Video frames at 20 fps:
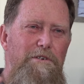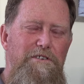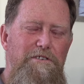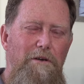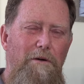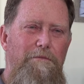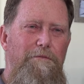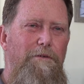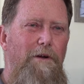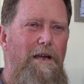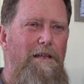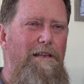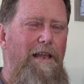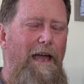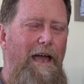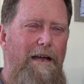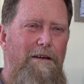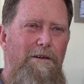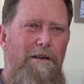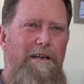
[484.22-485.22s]
was so friendly.
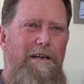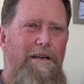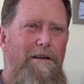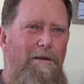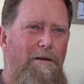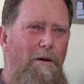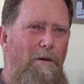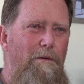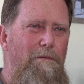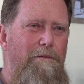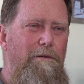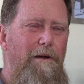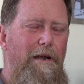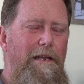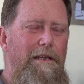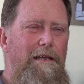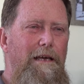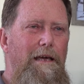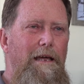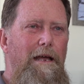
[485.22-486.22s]
I couldn't get over
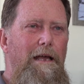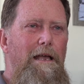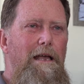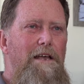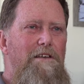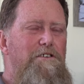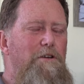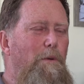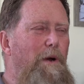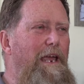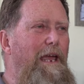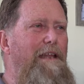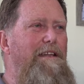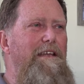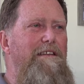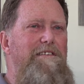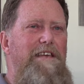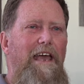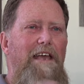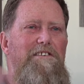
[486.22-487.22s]
it. So we had
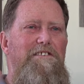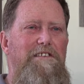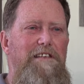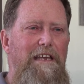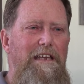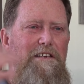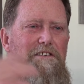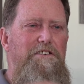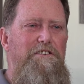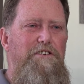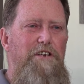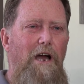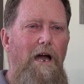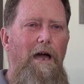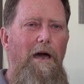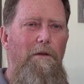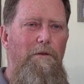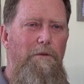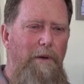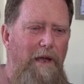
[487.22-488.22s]
to test each
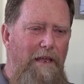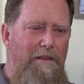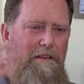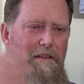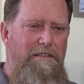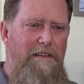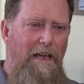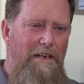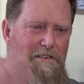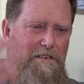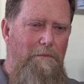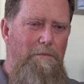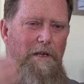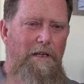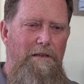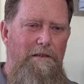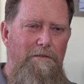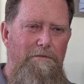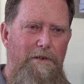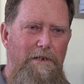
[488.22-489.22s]
child. We had to test them
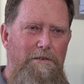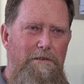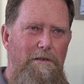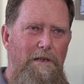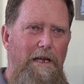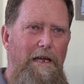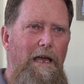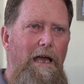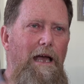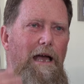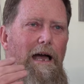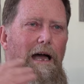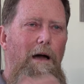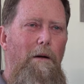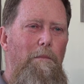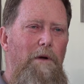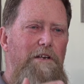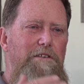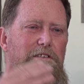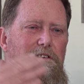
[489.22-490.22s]
individually how
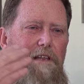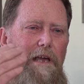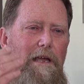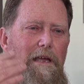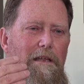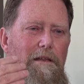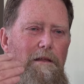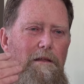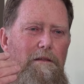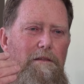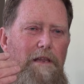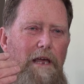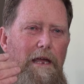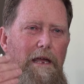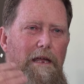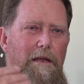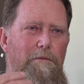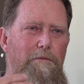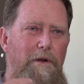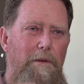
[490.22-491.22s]
much they
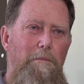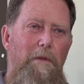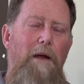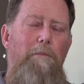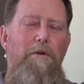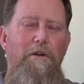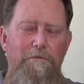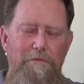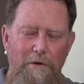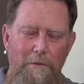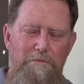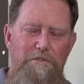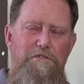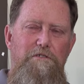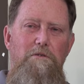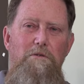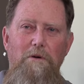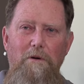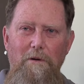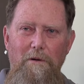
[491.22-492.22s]
remembered from
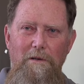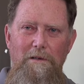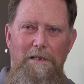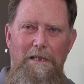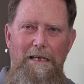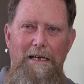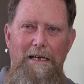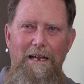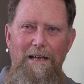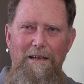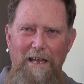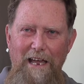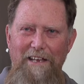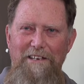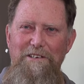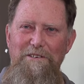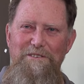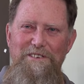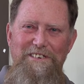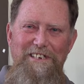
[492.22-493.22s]
school. And
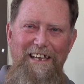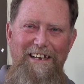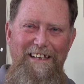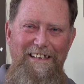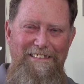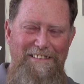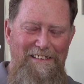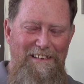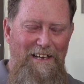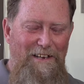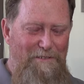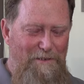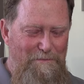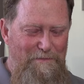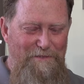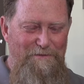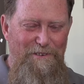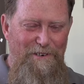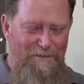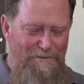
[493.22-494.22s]
you said it, Slava,
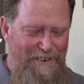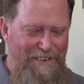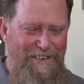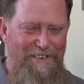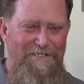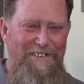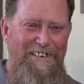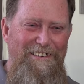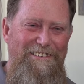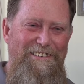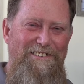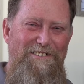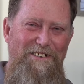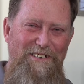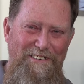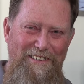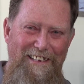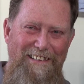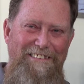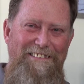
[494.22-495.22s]
before when you were in
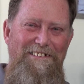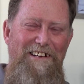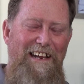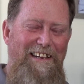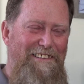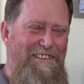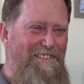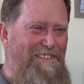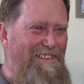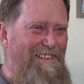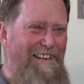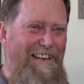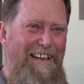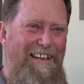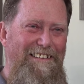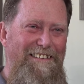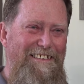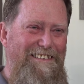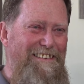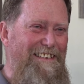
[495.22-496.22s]
school trying to learn
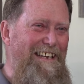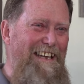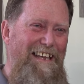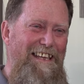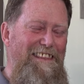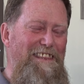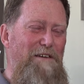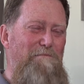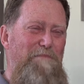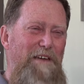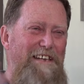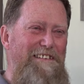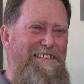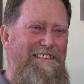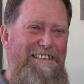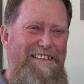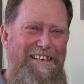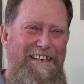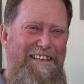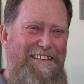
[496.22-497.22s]
English, that
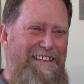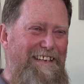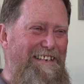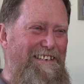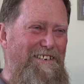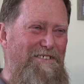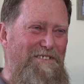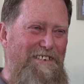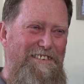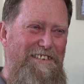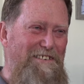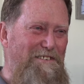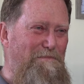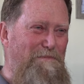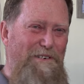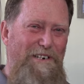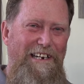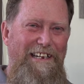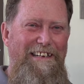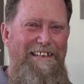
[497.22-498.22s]
basically the teacher was just
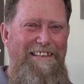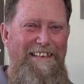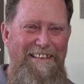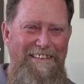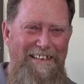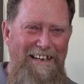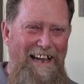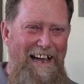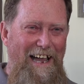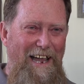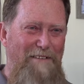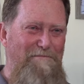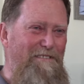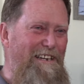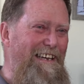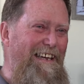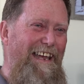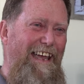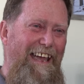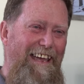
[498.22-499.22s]
putting in the time
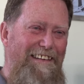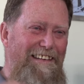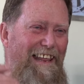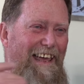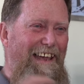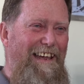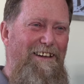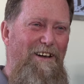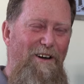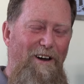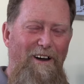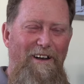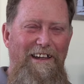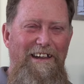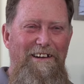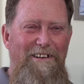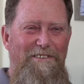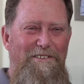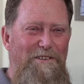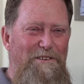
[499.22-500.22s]
and like, oh,
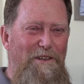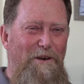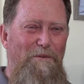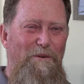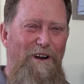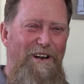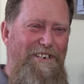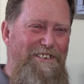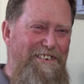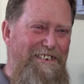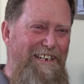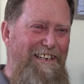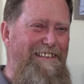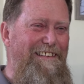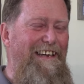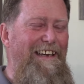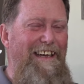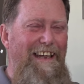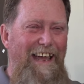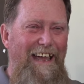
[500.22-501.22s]
here, do the
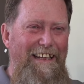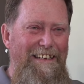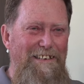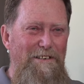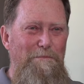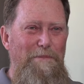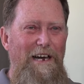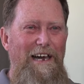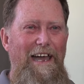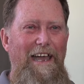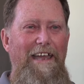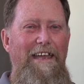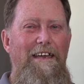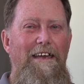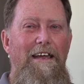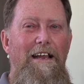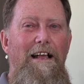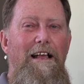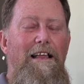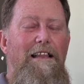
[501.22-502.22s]
worksheet and goodbye.
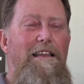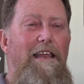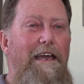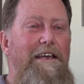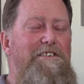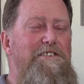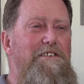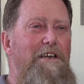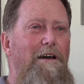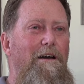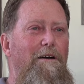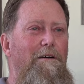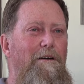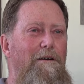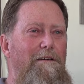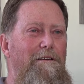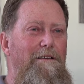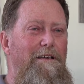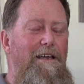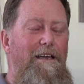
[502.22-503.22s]
Like,
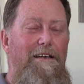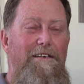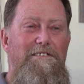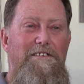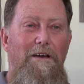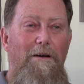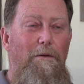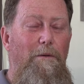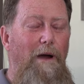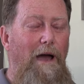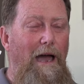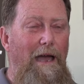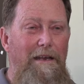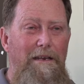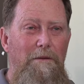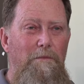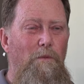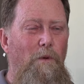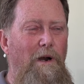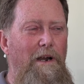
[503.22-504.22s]
so, so I
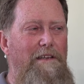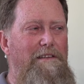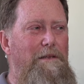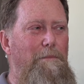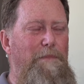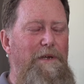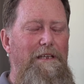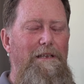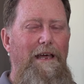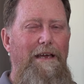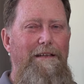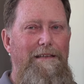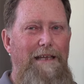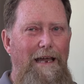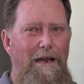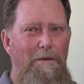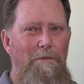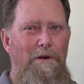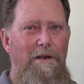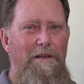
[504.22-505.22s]
didn't want it to be like
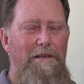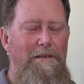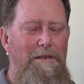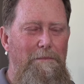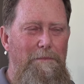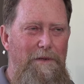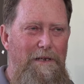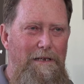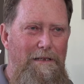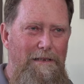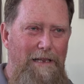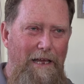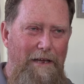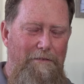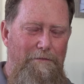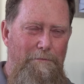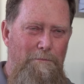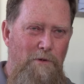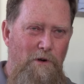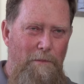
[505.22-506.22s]
that. I wanted it to be
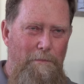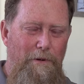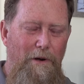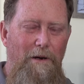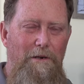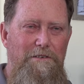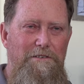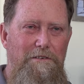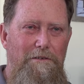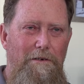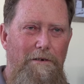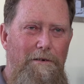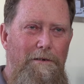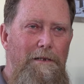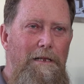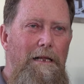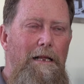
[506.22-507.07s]
like more personal.